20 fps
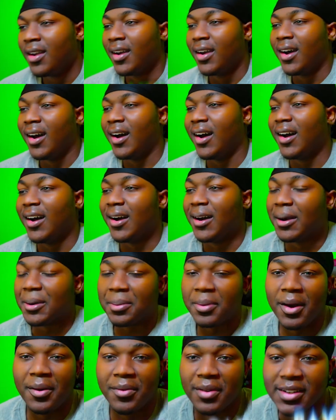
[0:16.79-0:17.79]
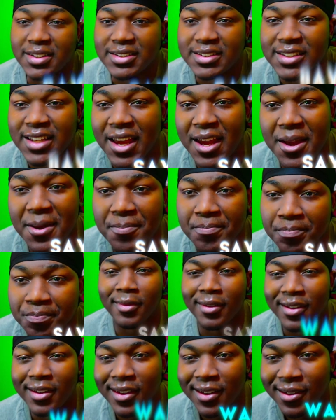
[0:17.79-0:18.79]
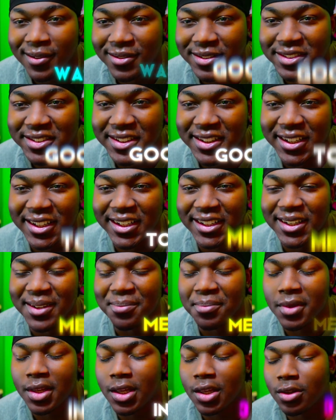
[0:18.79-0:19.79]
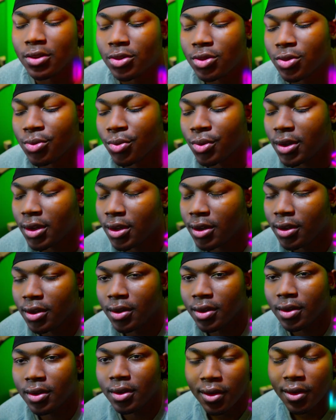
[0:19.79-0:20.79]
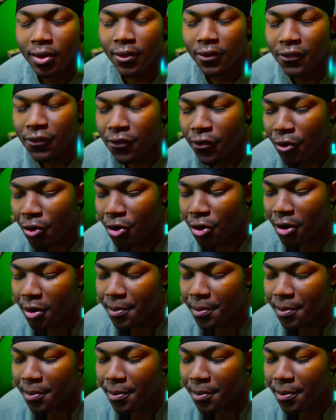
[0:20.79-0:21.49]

Huh, I wanna say what's good to me in 3, 4,